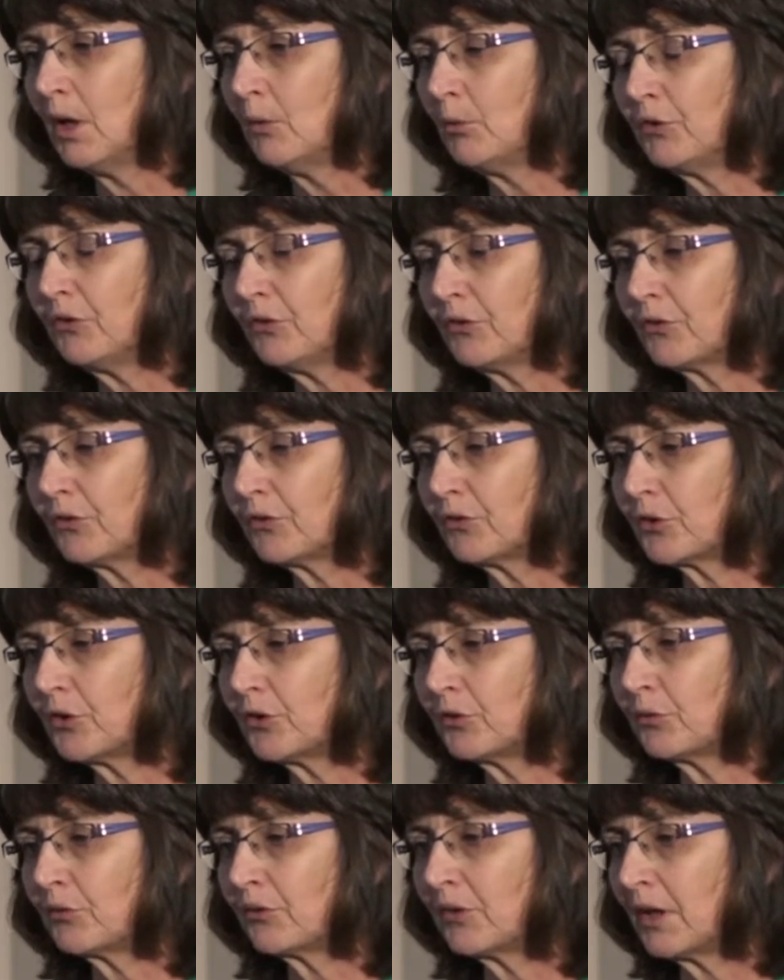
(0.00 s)
which is
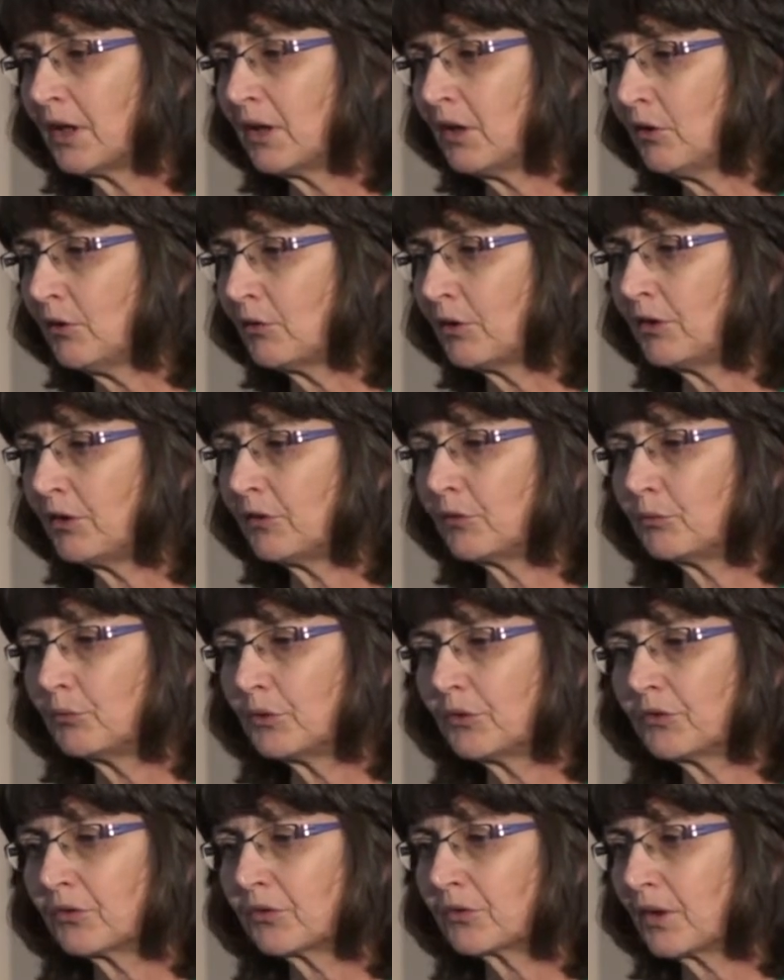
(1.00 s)
associated with an increased
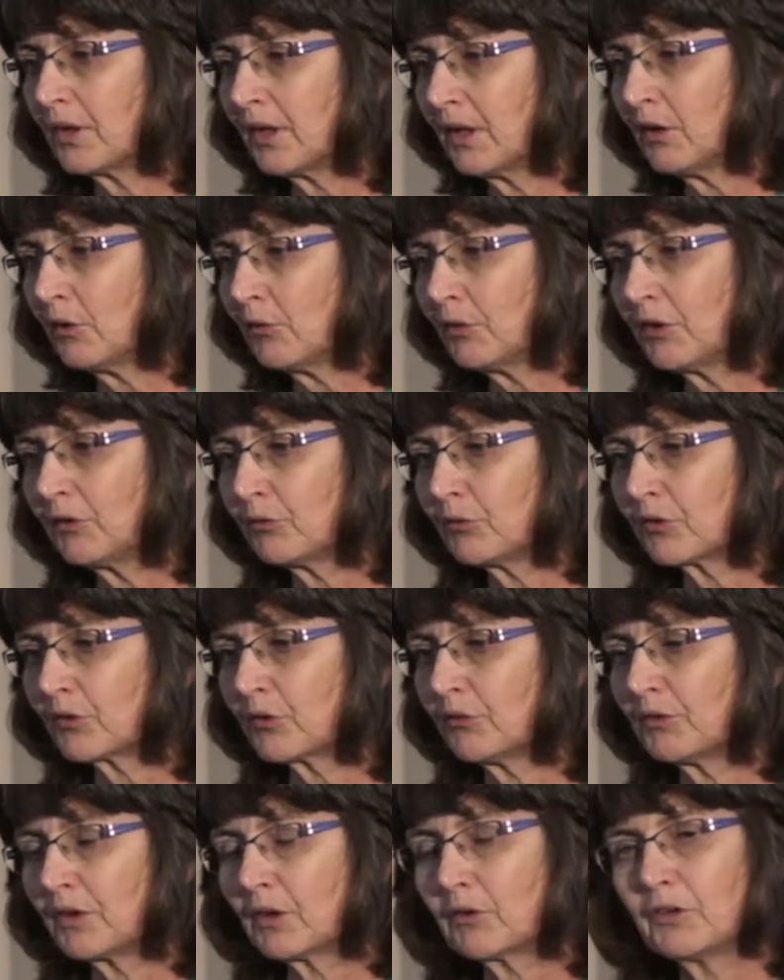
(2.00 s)
risk, increased risk
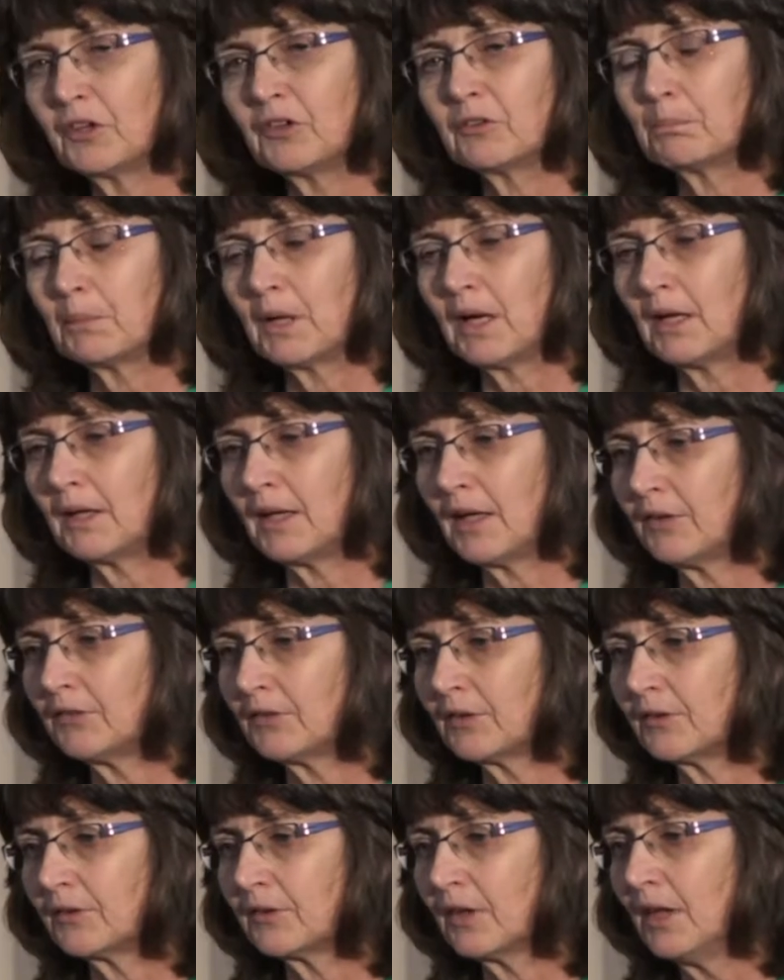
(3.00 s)
of increased bile
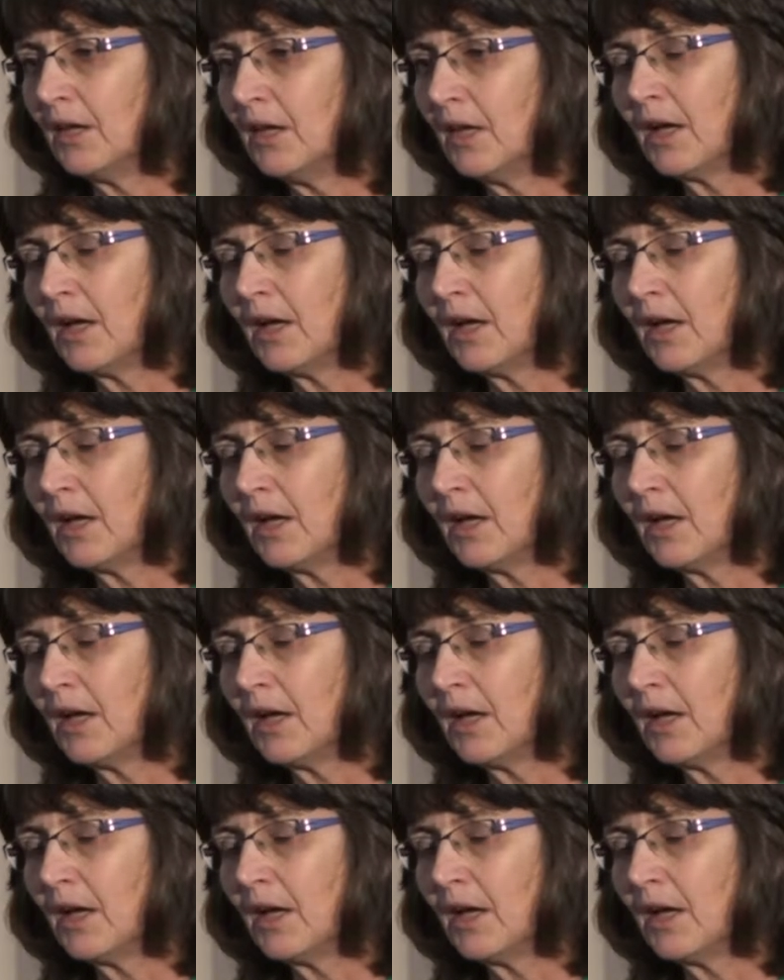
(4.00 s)
acids.